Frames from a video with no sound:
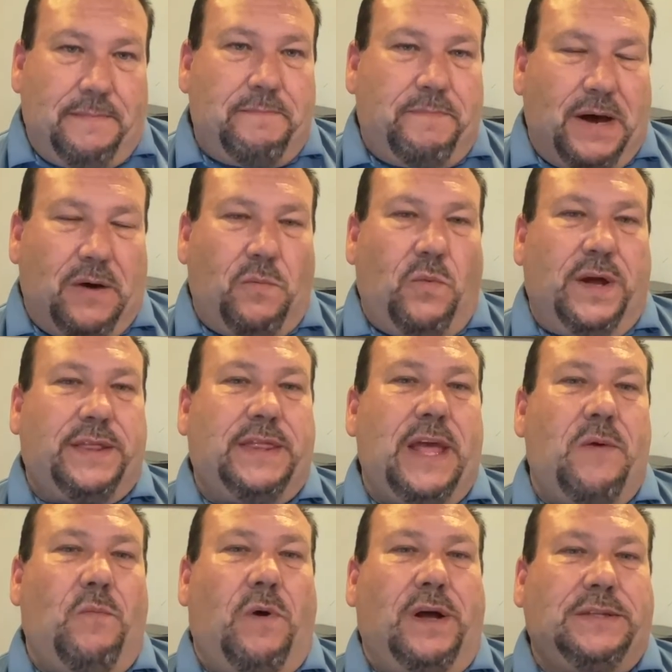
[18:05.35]
But what they
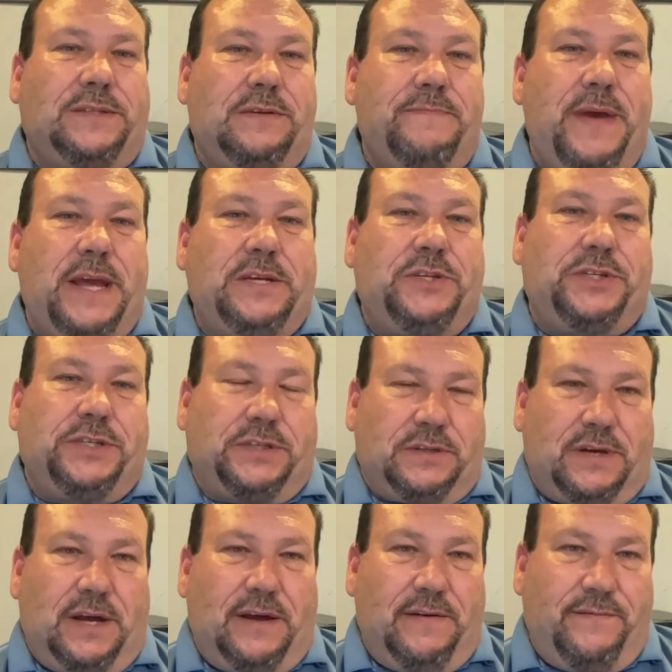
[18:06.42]
want to make sure
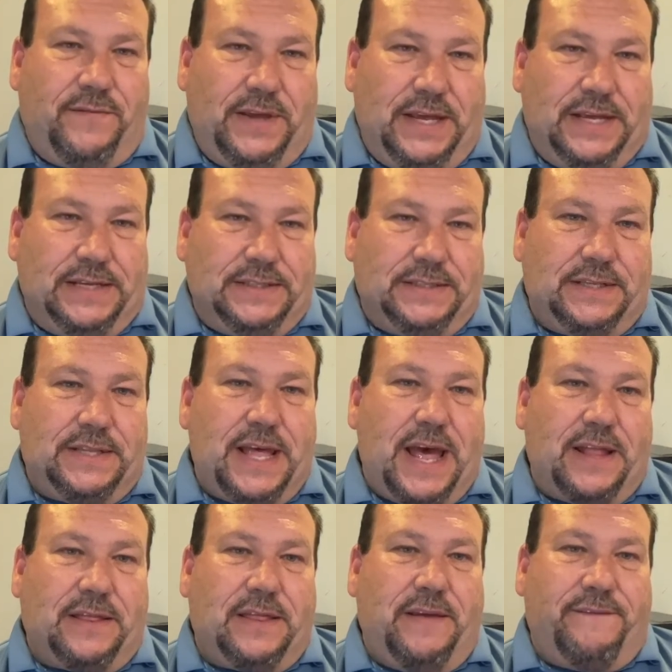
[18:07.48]
of is
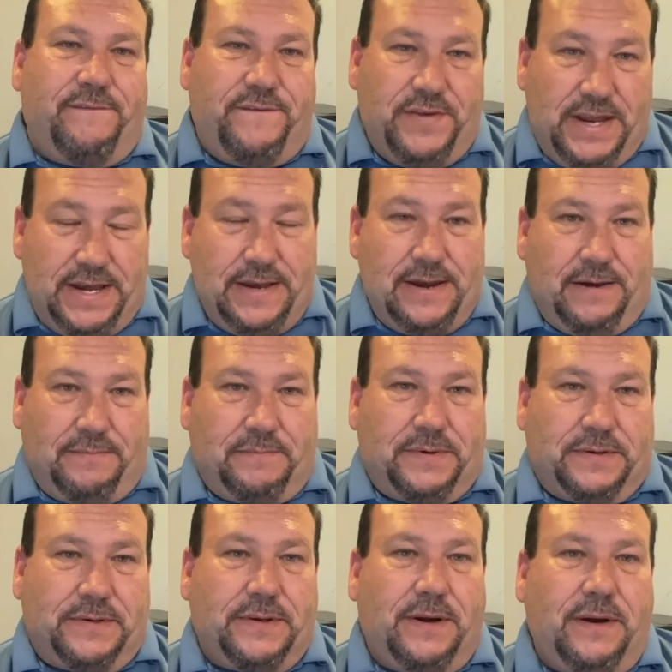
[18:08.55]
that the VIN
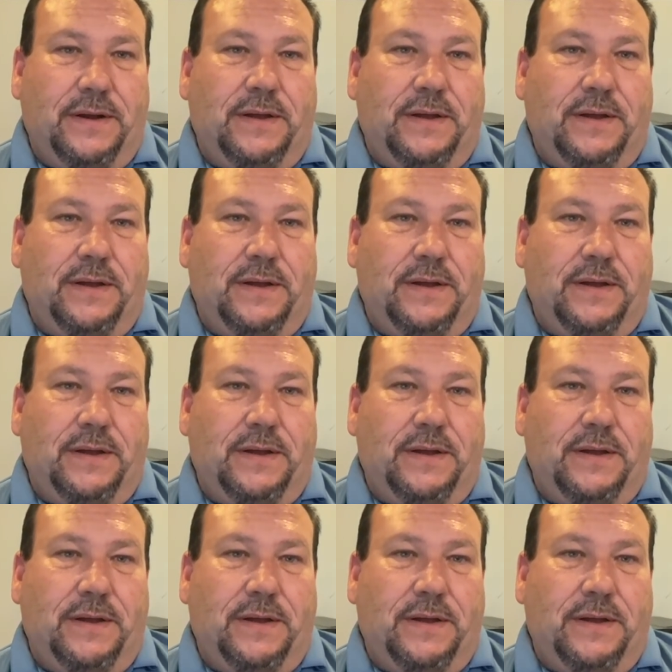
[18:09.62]
number